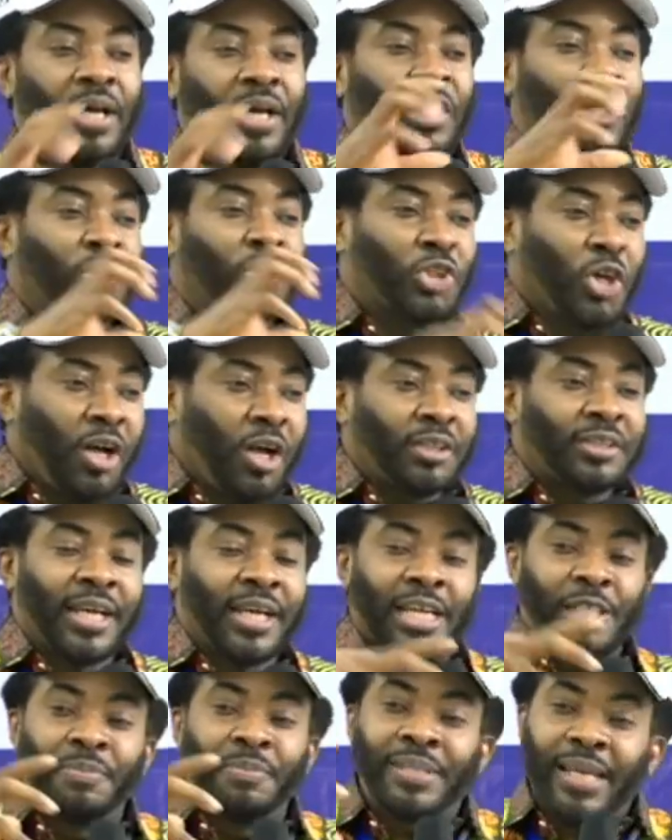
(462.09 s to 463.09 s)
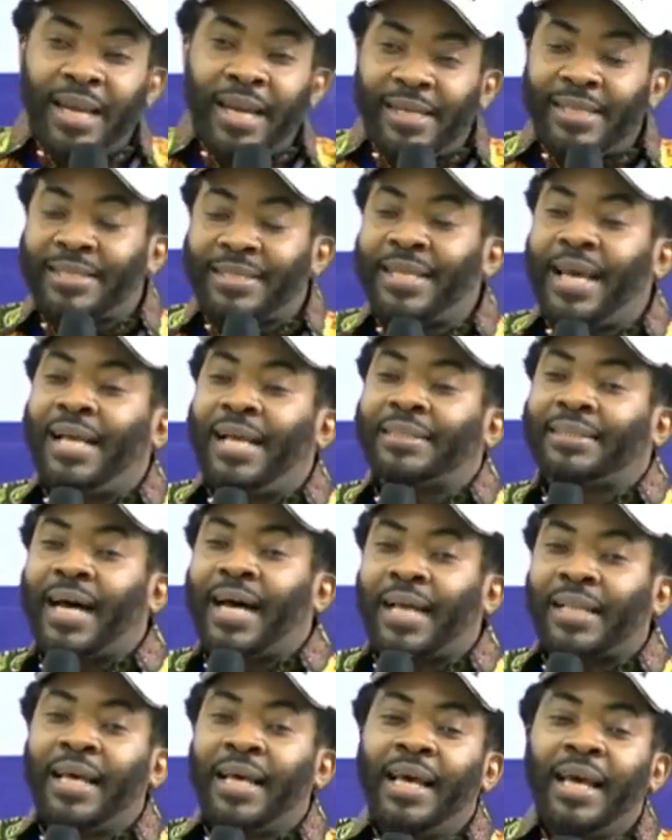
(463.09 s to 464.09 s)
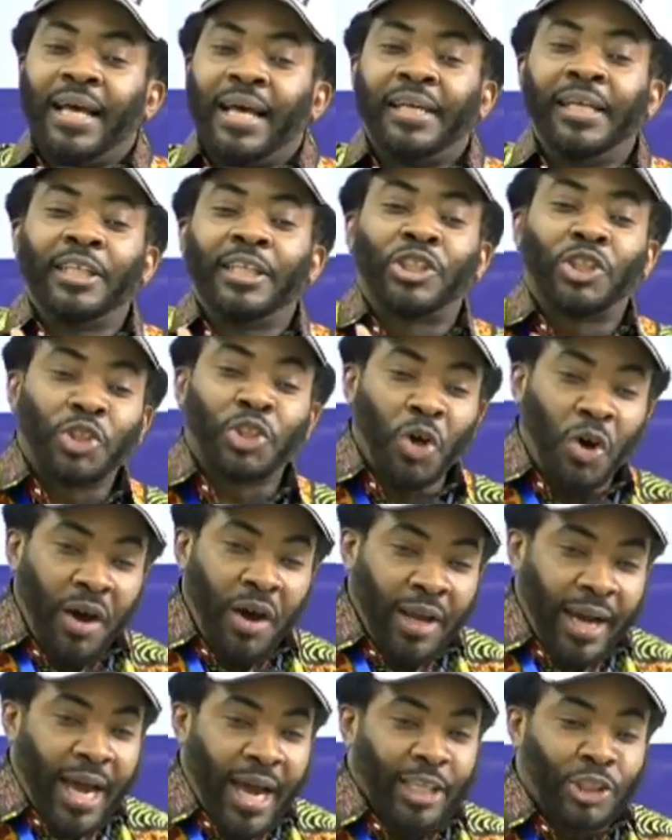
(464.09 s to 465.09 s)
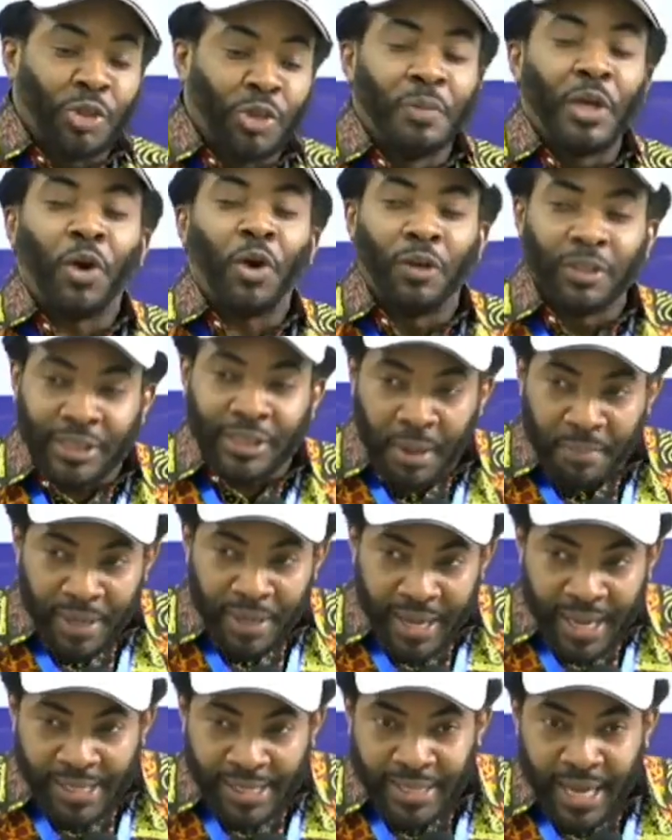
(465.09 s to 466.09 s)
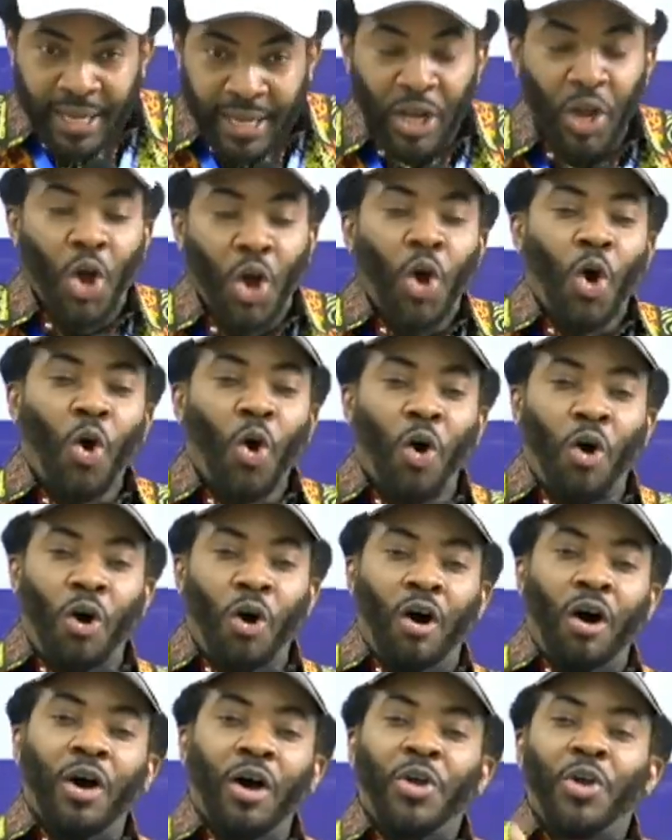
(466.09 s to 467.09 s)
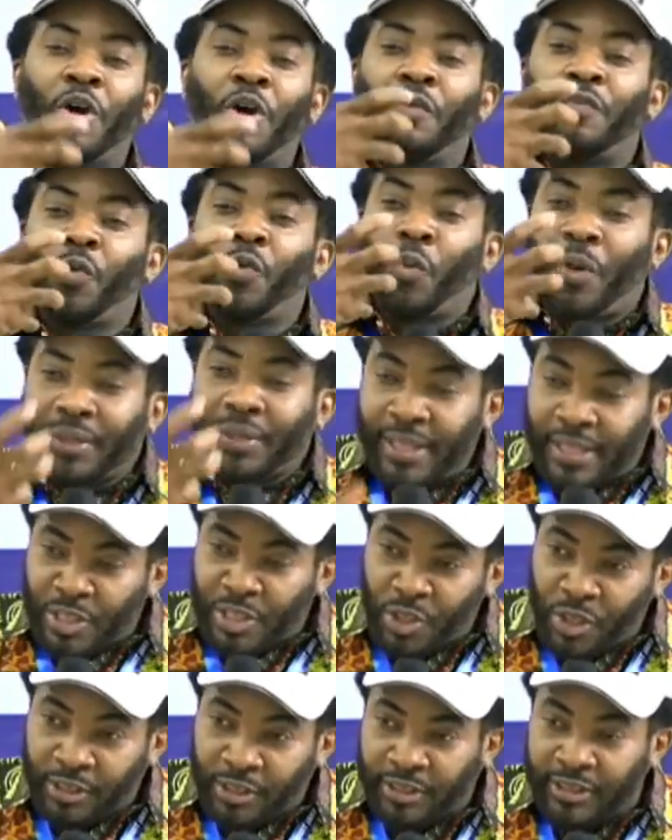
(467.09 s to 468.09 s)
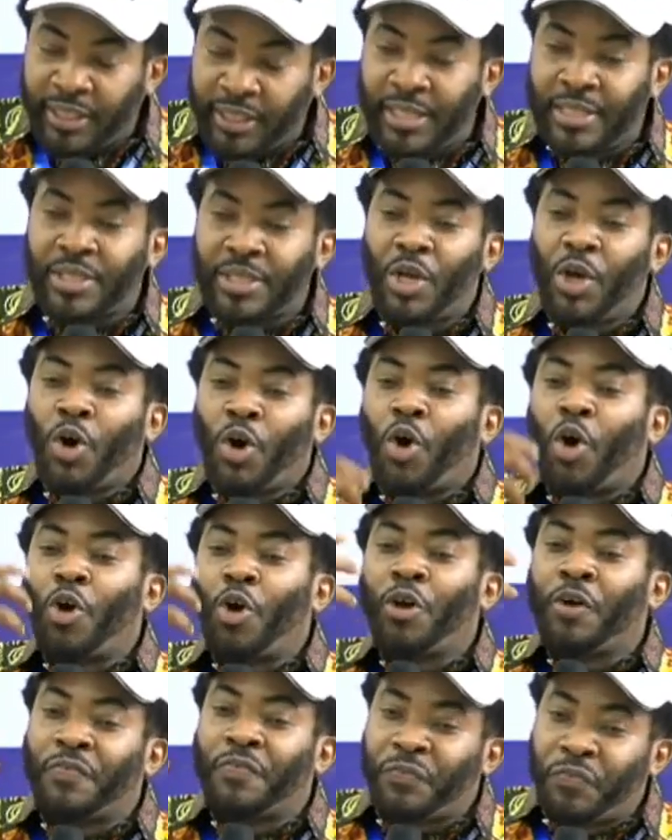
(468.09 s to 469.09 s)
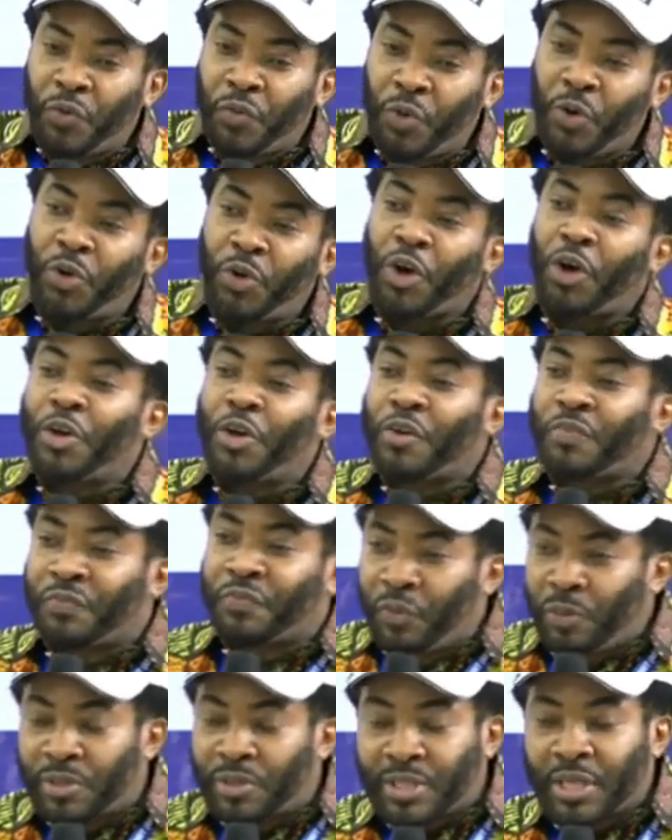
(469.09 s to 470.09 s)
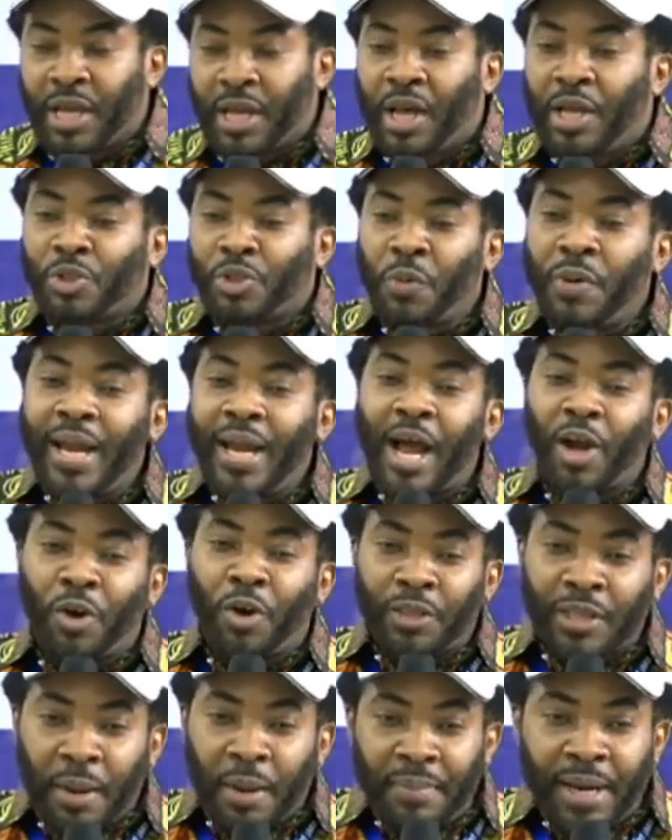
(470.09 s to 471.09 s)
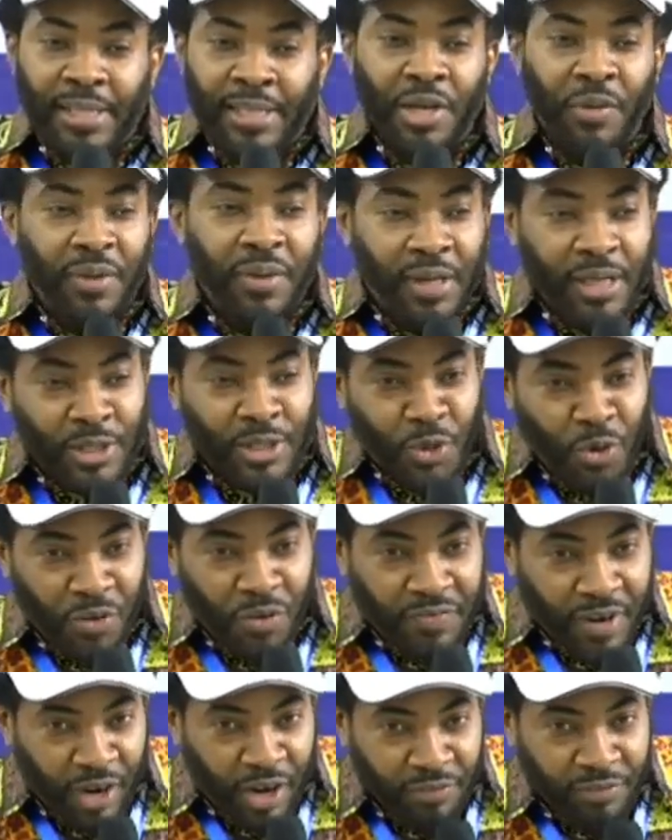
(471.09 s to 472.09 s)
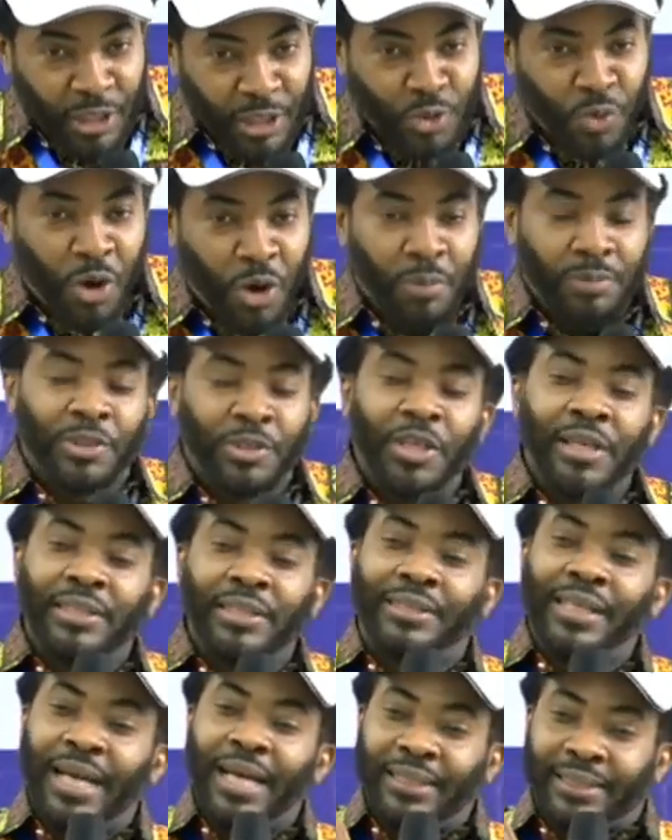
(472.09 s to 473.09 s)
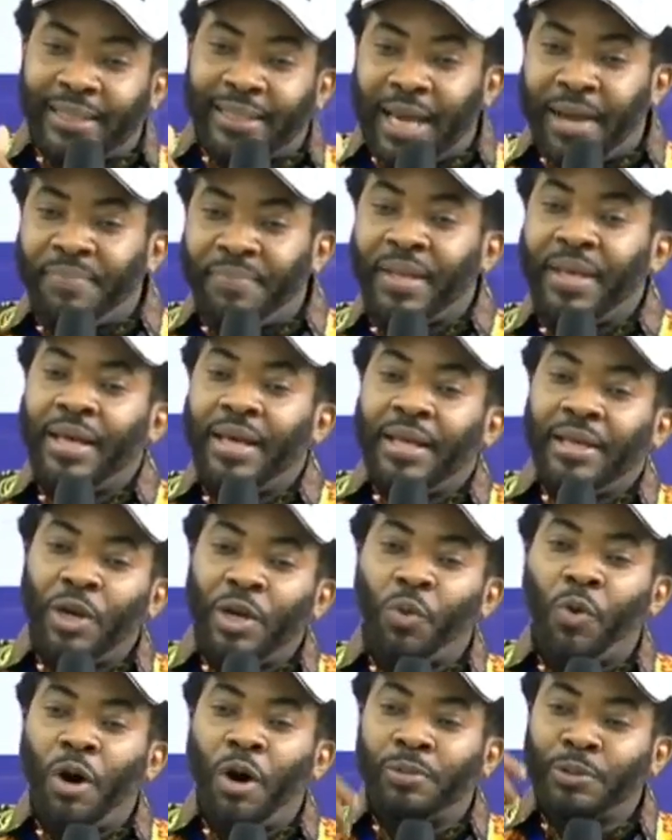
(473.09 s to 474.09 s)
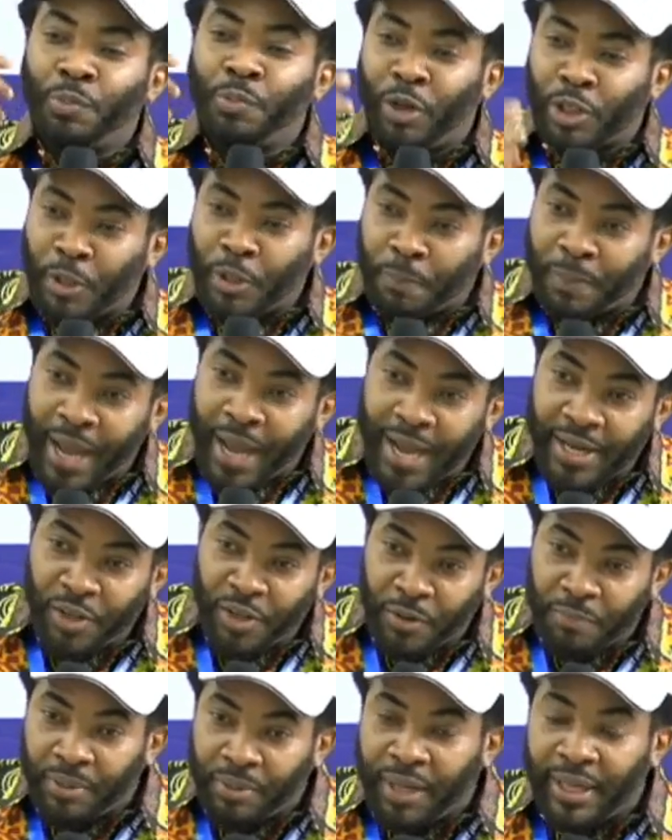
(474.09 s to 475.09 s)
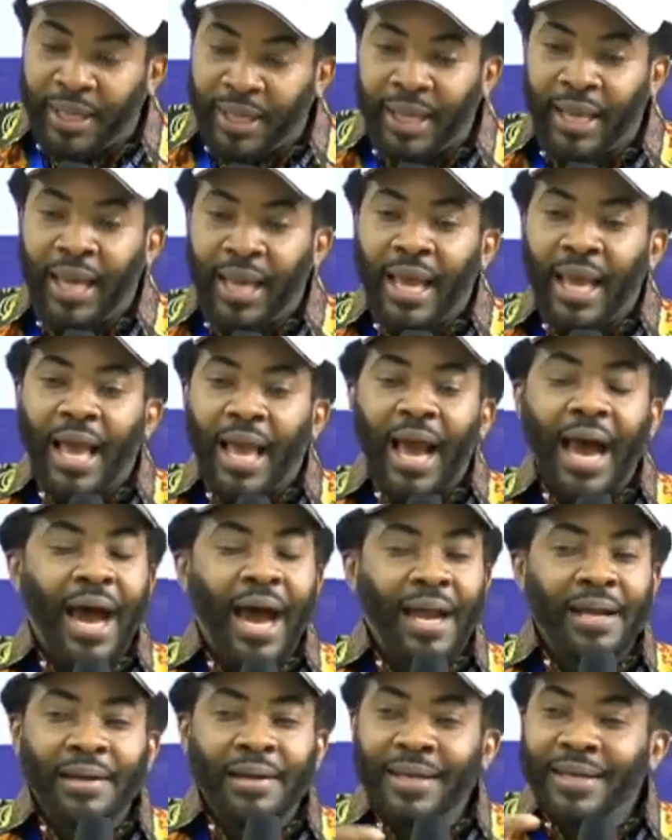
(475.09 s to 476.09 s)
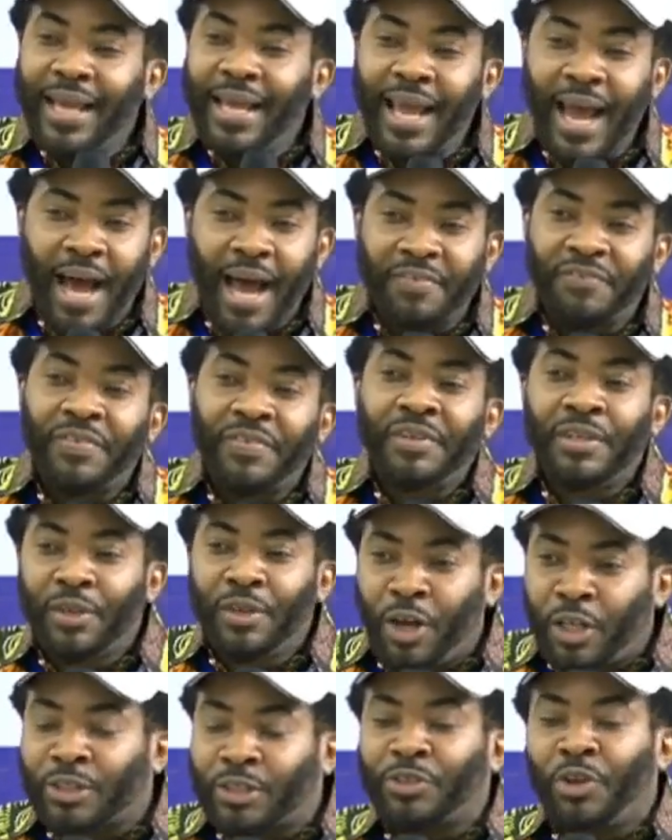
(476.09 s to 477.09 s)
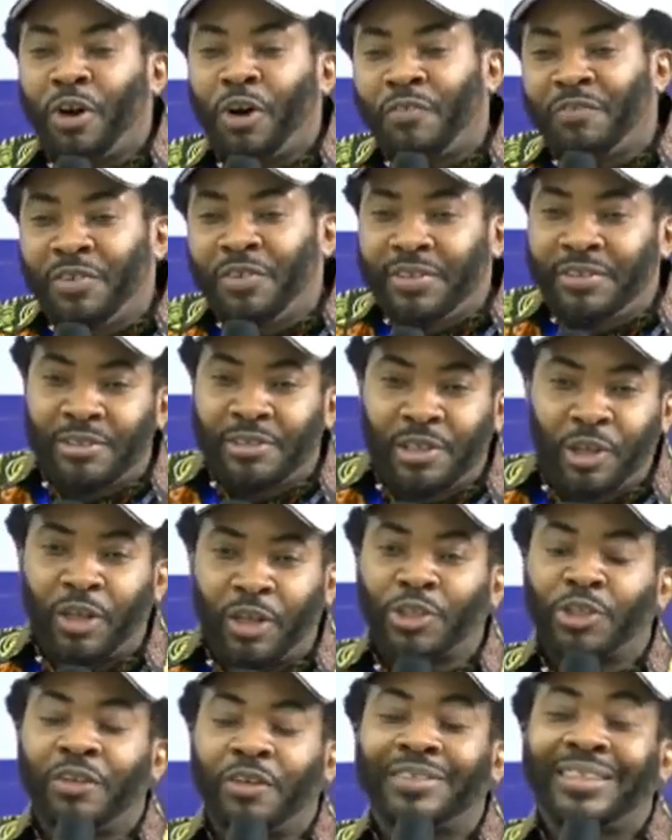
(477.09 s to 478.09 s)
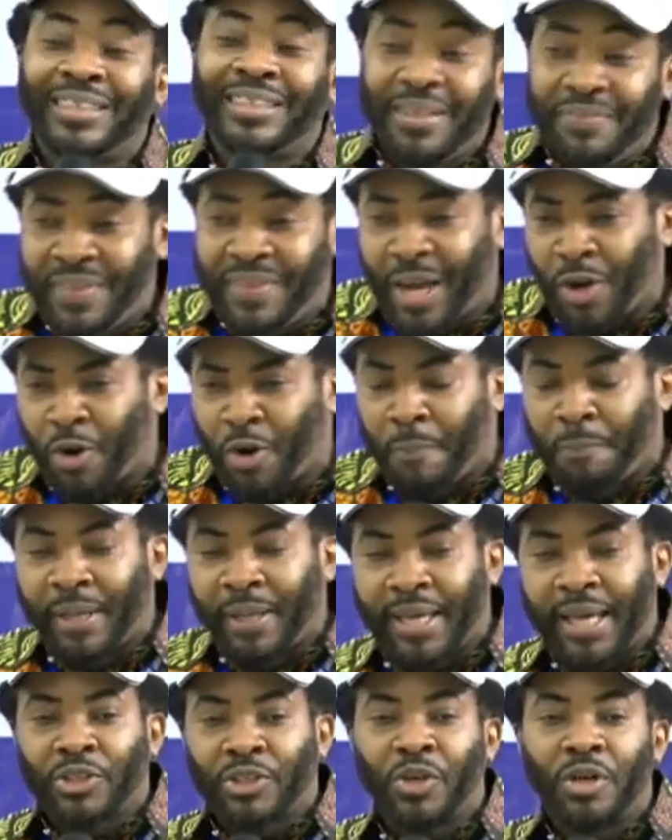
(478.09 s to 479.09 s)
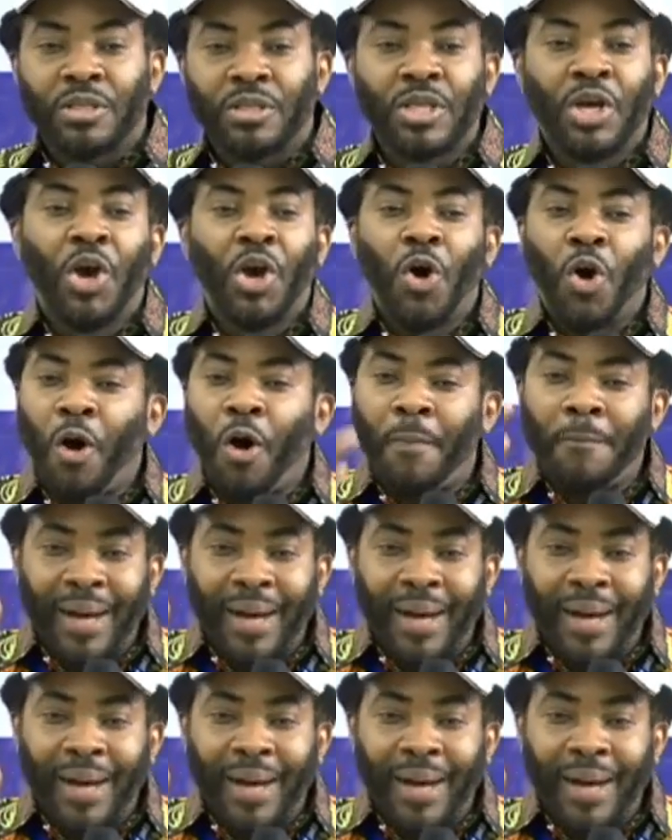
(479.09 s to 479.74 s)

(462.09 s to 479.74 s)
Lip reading: Soil-transmitted in the sense that the soil has to be contaminated, or your water sources, or your food, or your fruits. So when they are contaminated with this ova of these worms, you ingest them, the worms multiply in your body, and they have lots of severe complications on